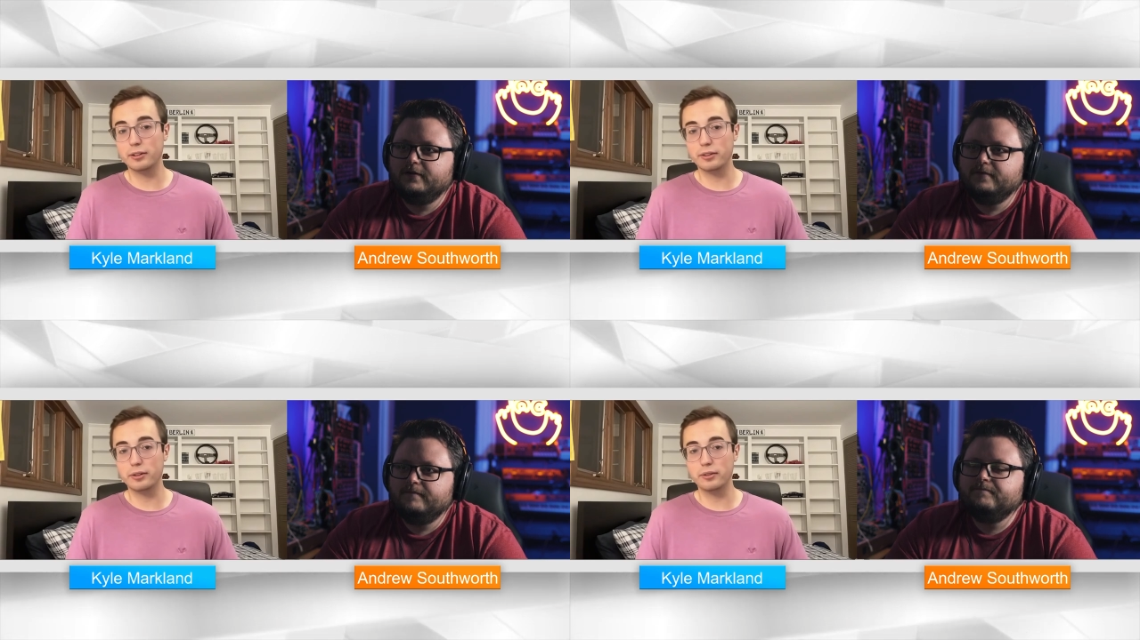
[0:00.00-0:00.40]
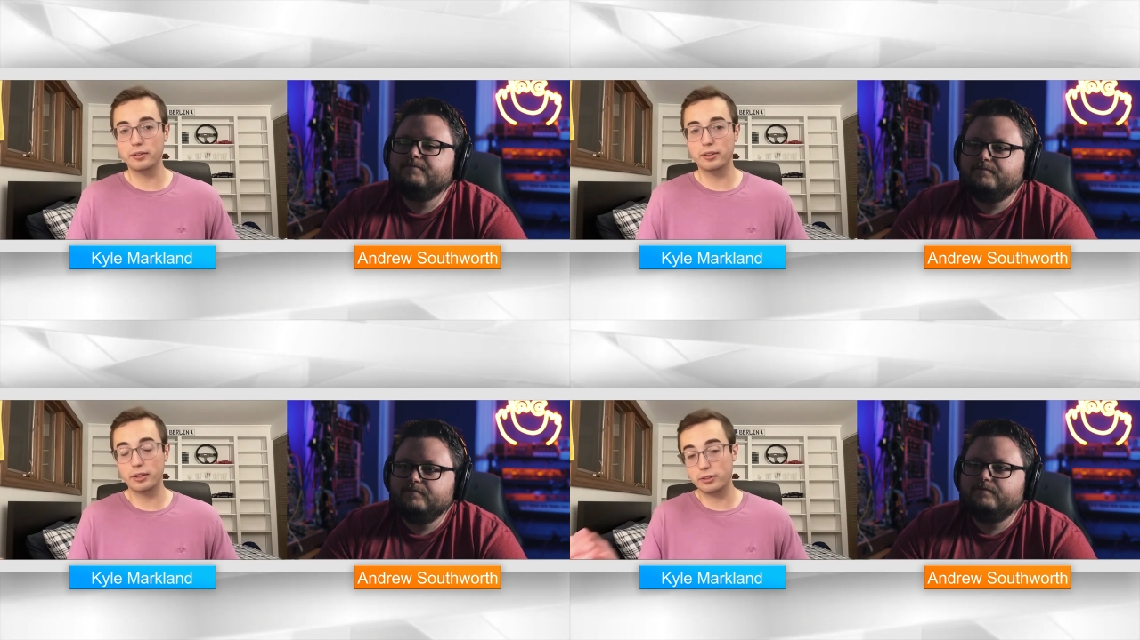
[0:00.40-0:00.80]
Speaker 1: You know,
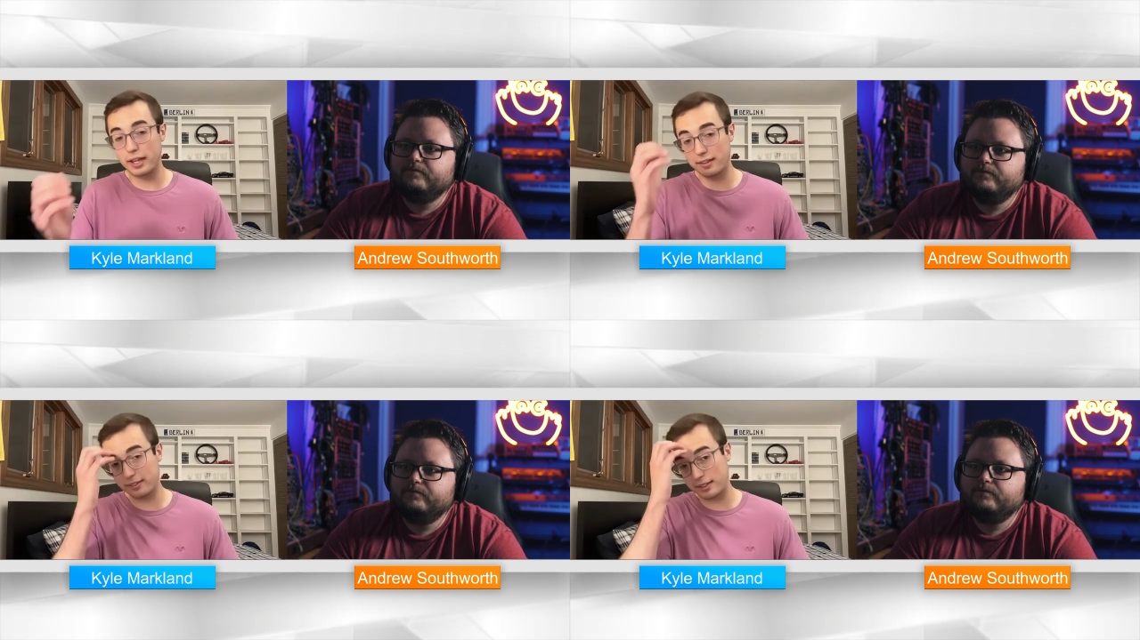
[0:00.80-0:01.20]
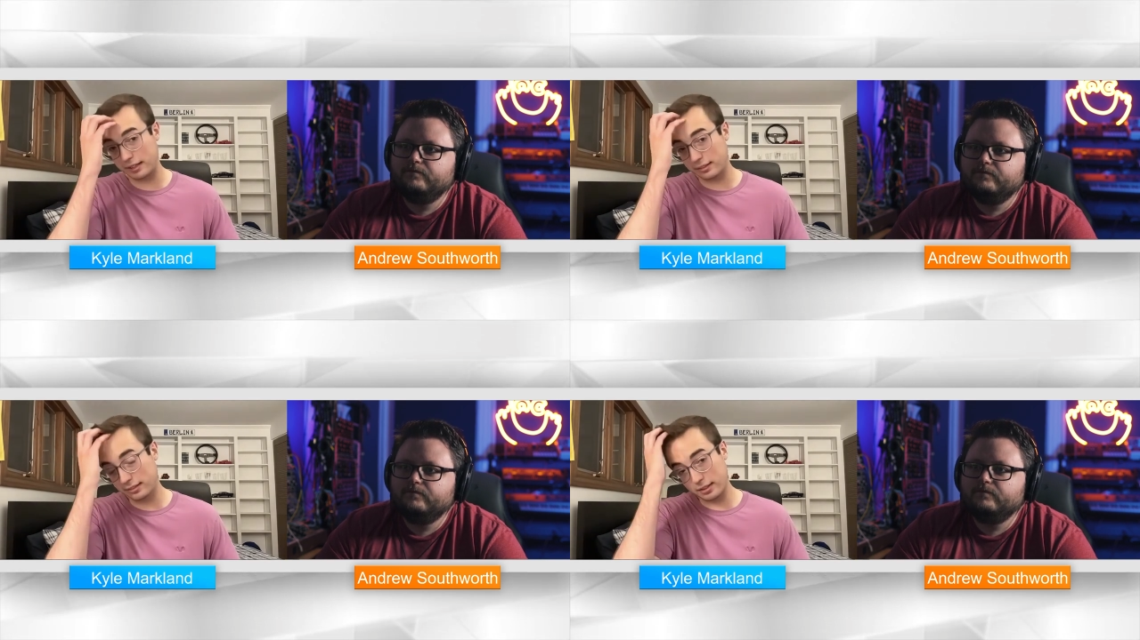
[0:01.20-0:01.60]
they'll they'll
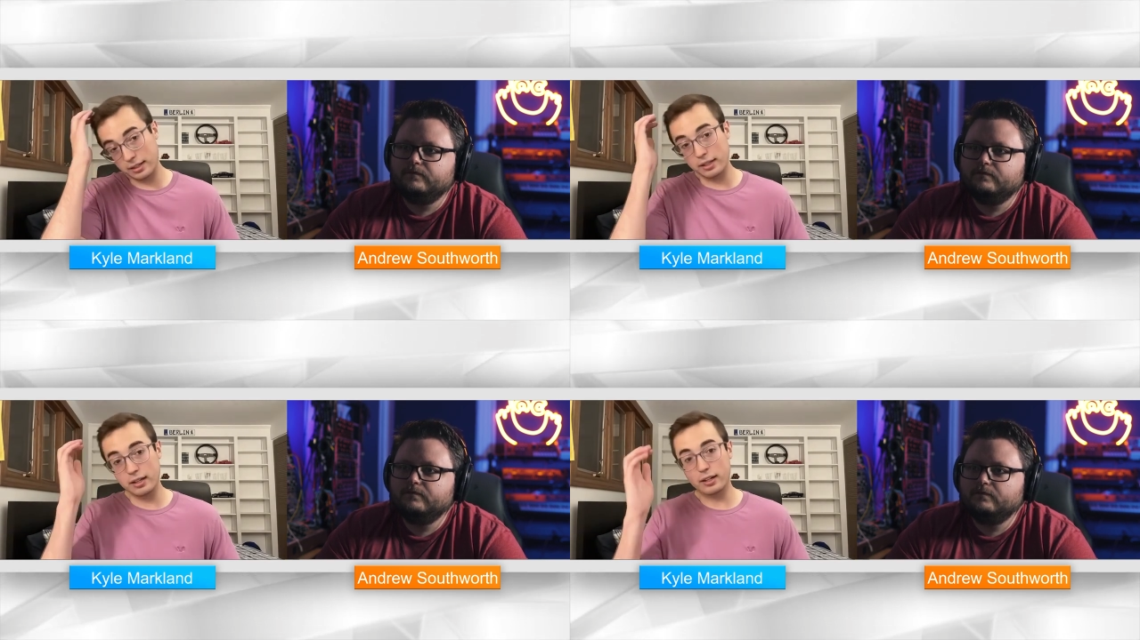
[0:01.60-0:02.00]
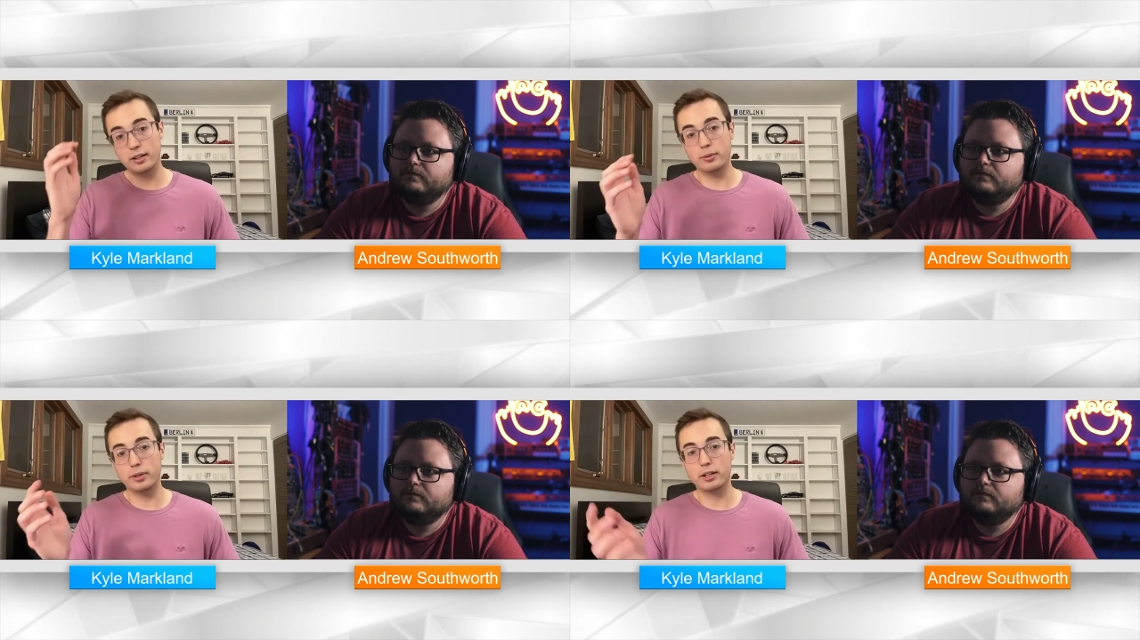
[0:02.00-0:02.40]
test things
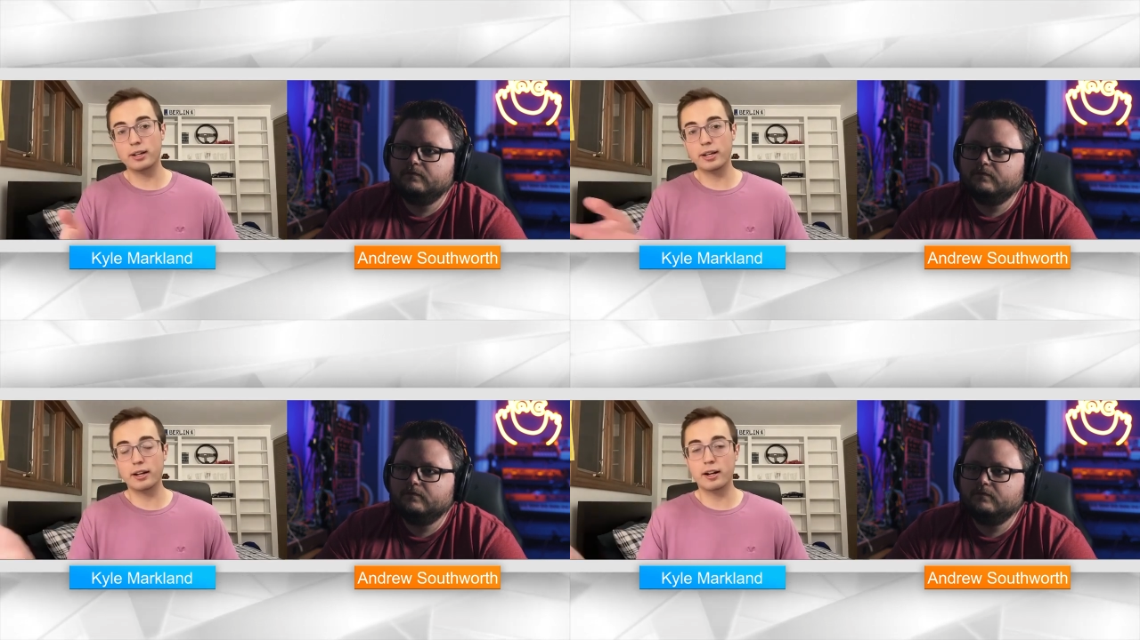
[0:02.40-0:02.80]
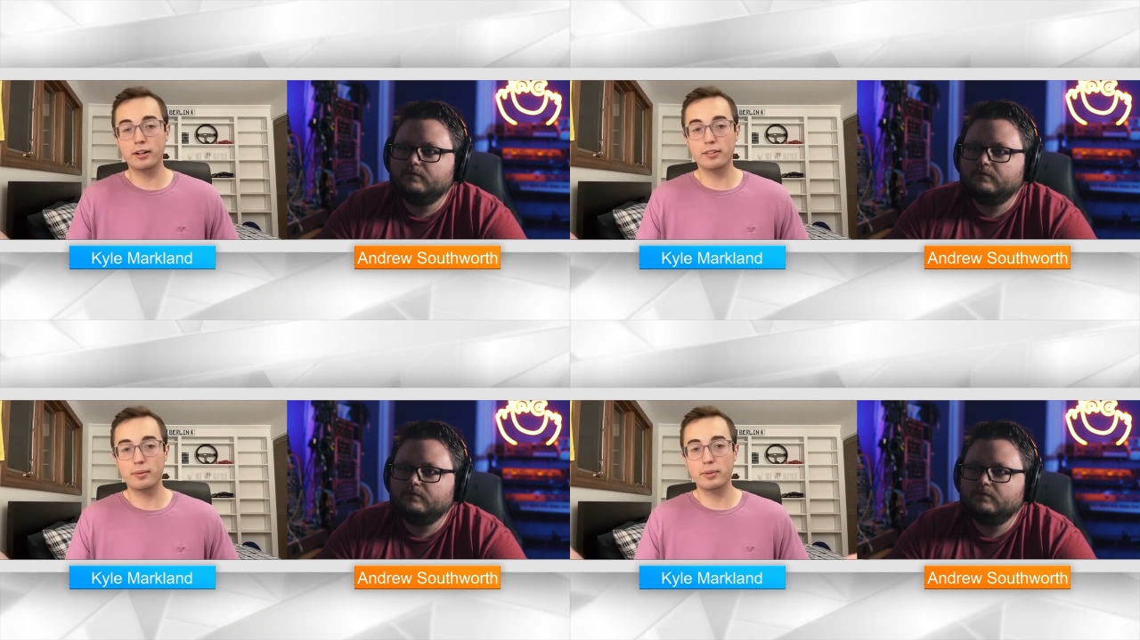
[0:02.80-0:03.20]
uh, when a client
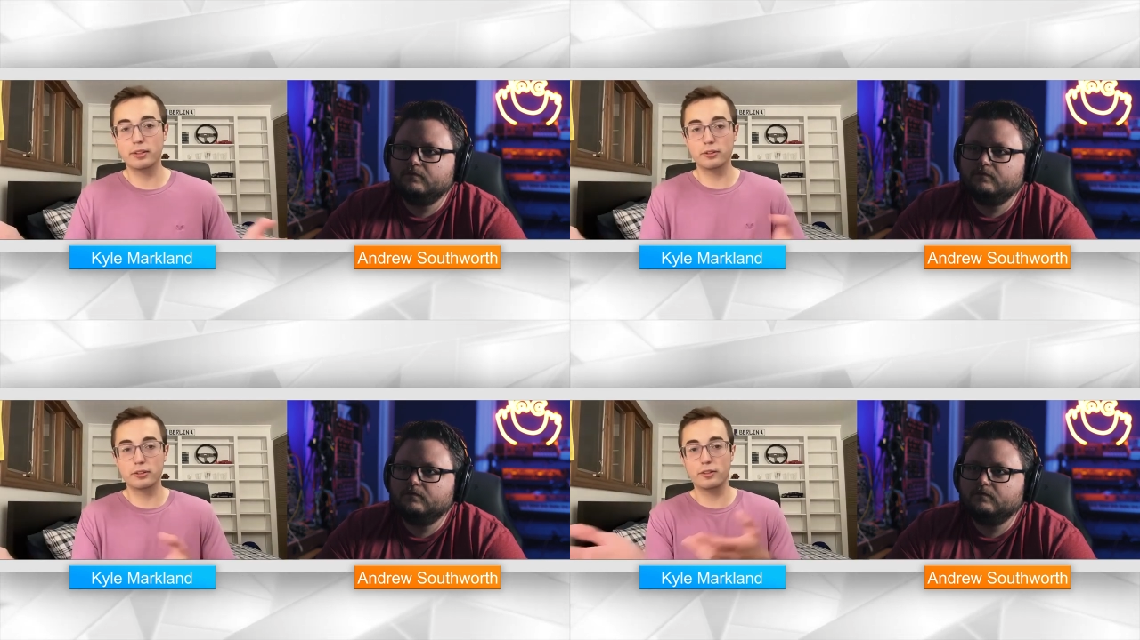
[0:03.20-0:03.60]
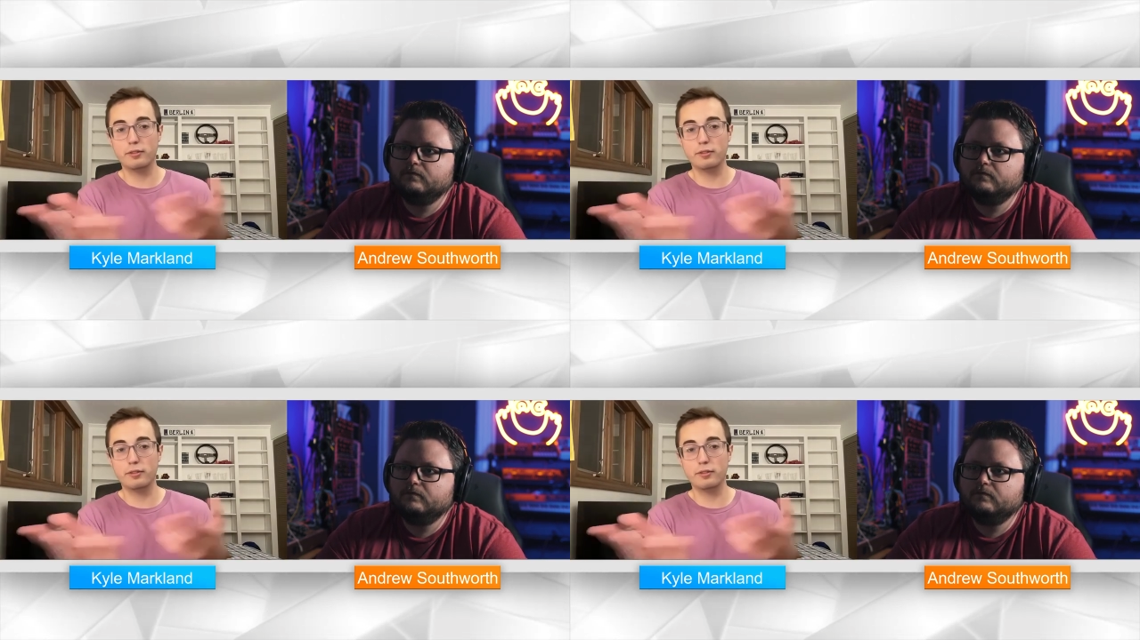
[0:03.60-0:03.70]
hires them, and they'll